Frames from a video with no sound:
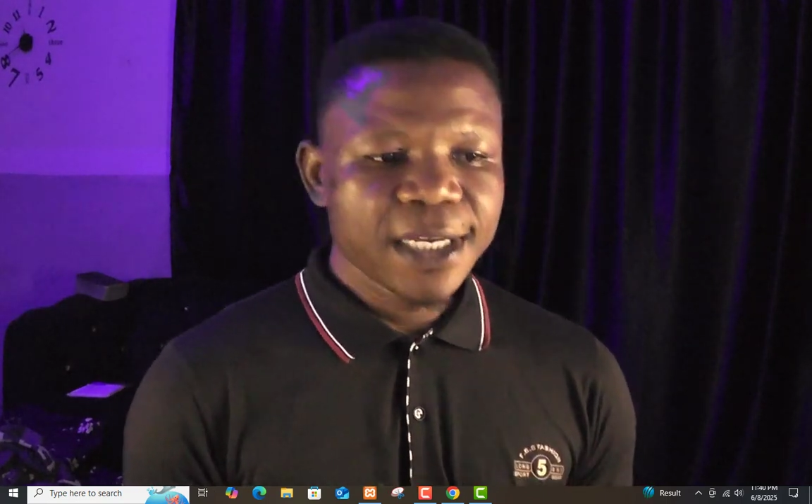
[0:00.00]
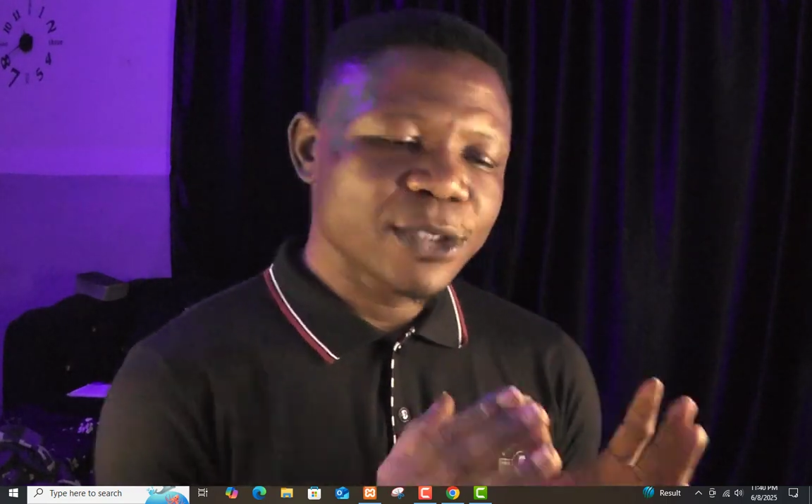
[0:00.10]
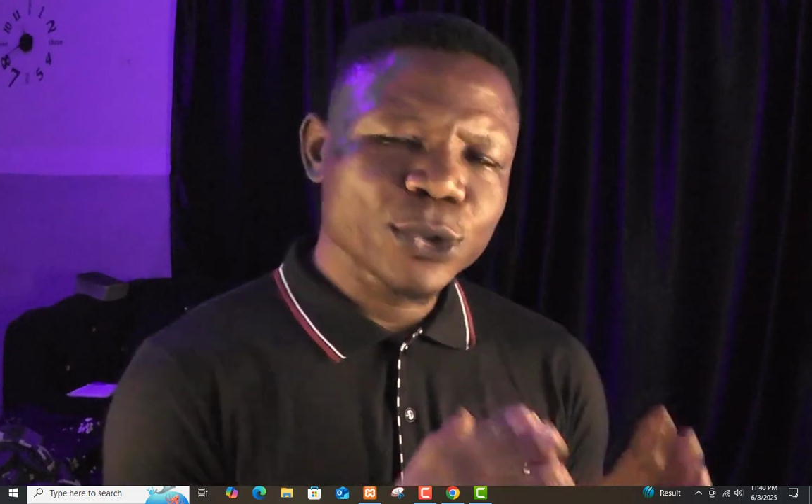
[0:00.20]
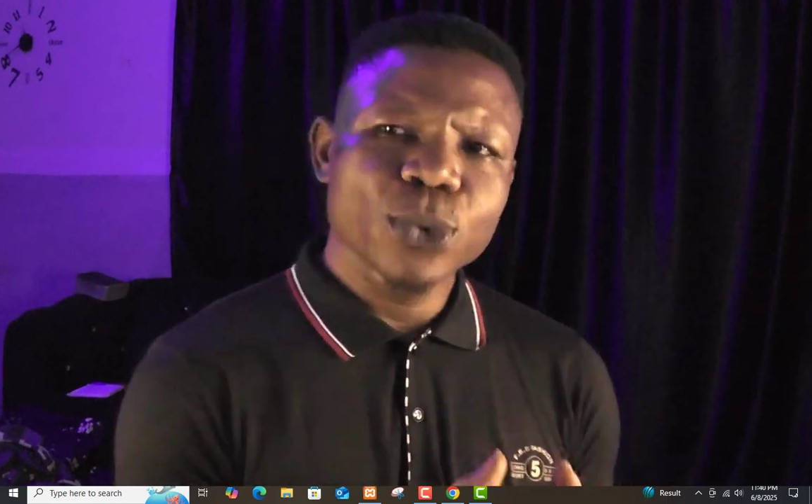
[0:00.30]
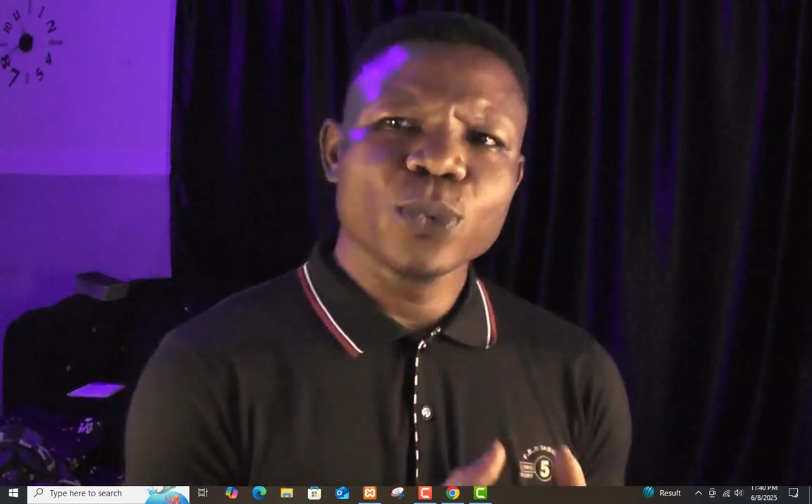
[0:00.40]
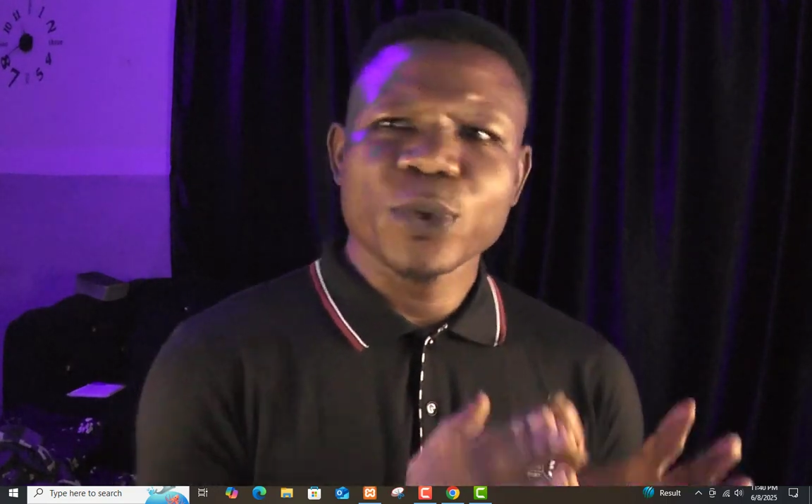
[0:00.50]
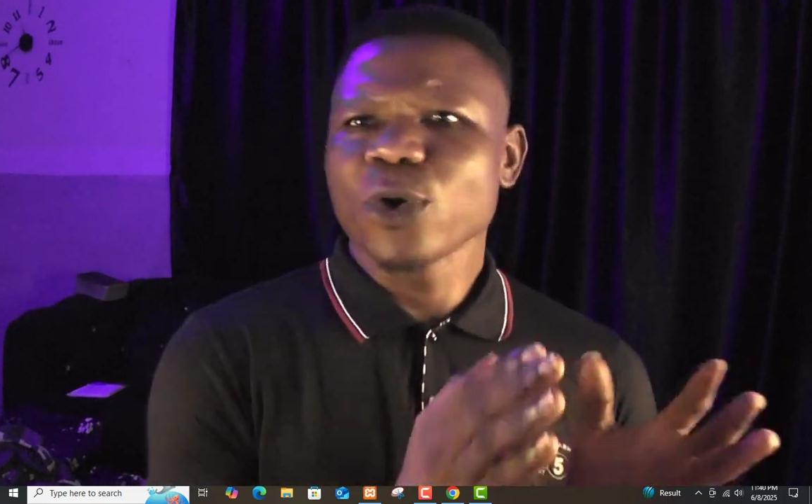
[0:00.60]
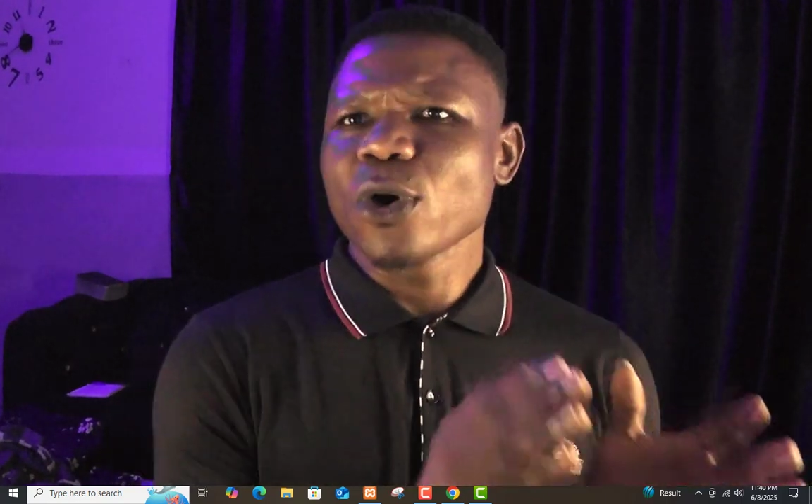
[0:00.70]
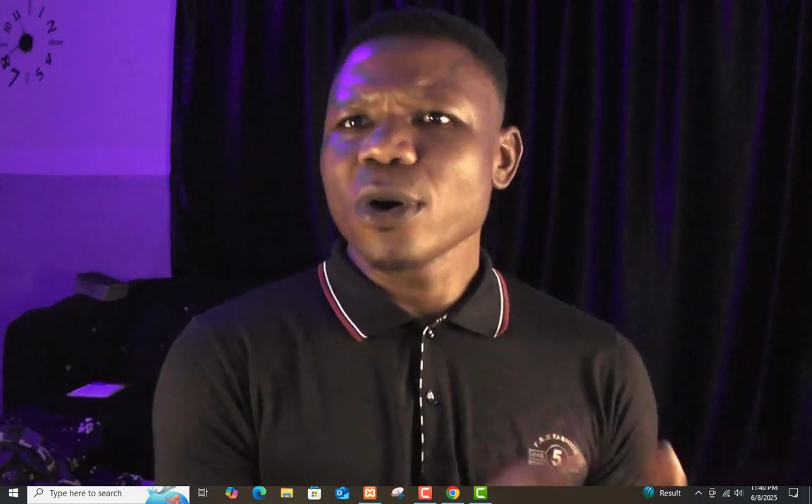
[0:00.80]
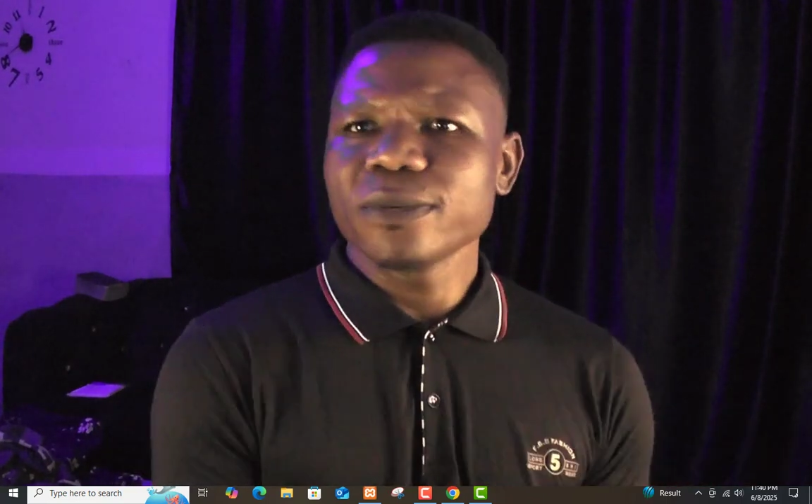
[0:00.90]
So we
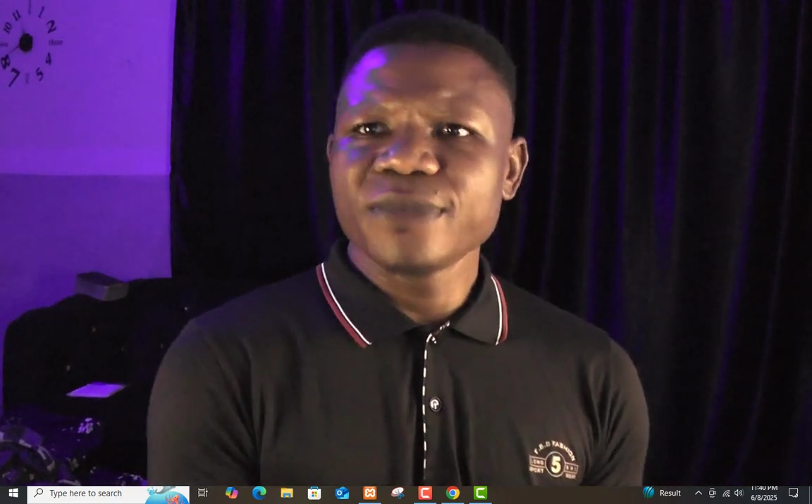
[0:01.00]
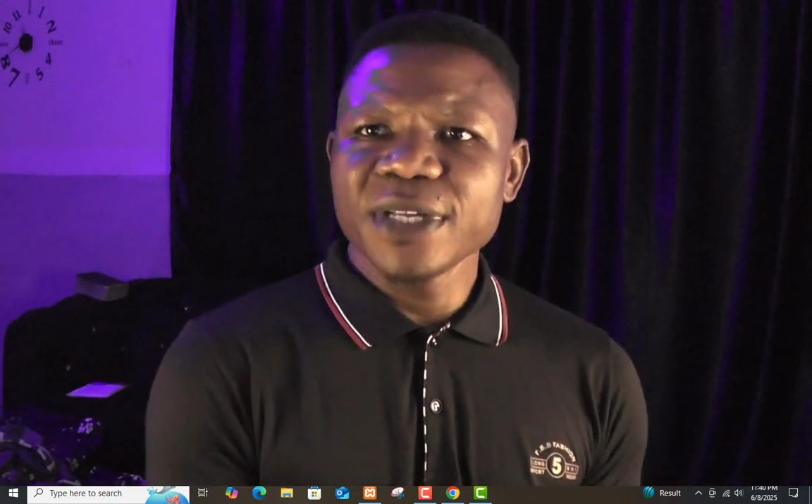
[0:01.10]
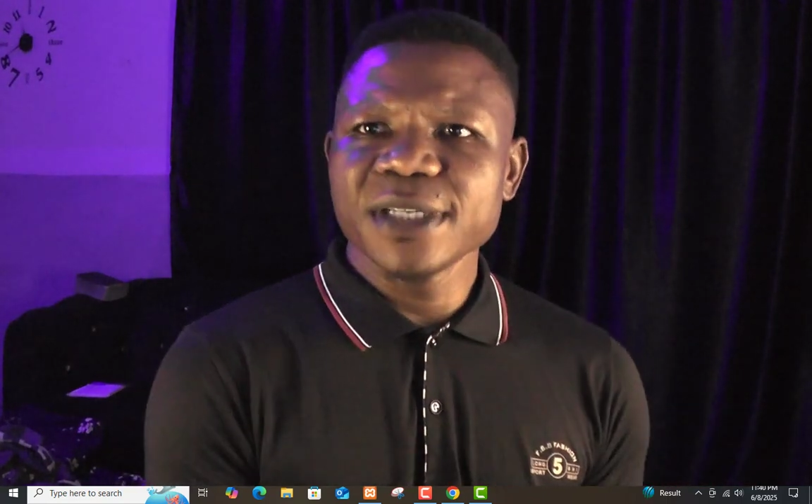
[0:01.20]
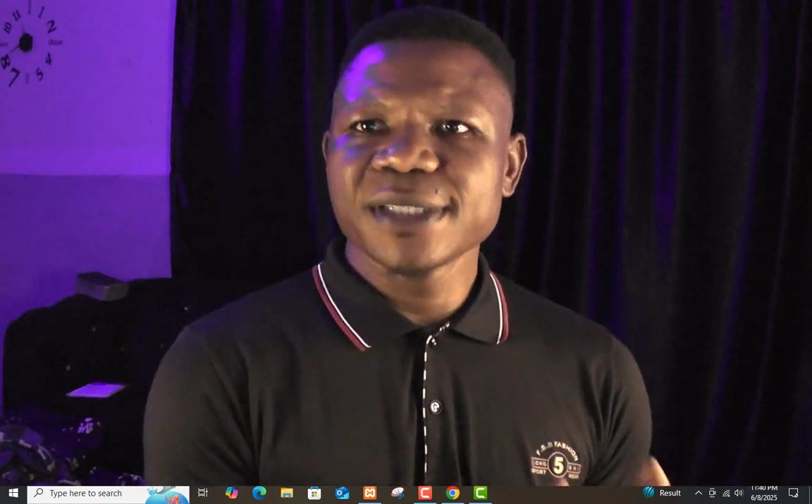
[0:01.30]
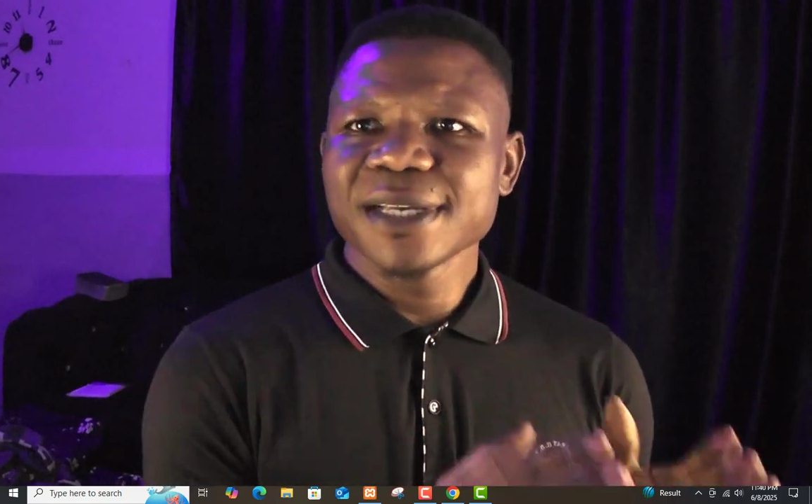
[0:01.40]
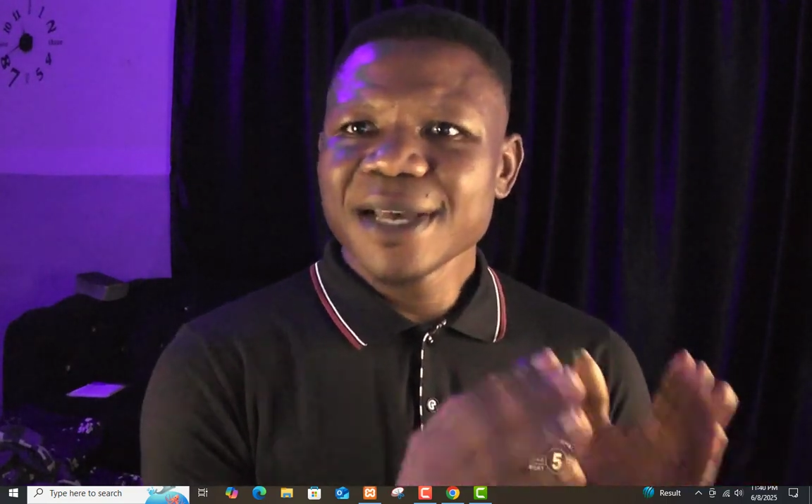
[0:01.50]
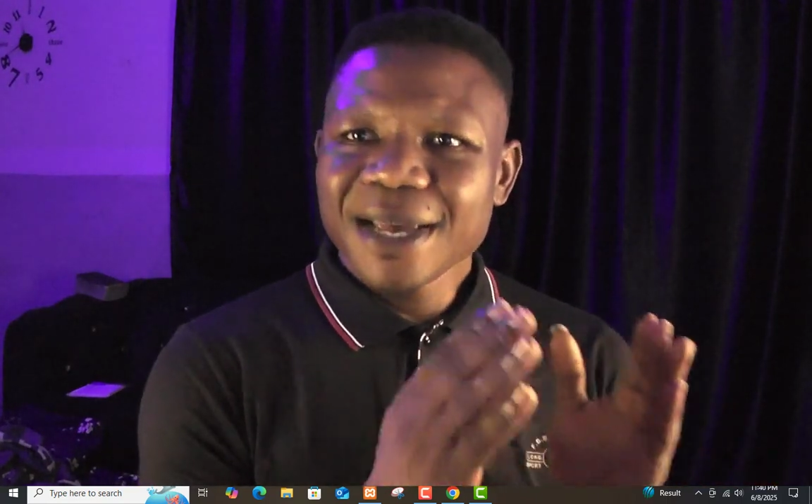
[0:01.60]
call this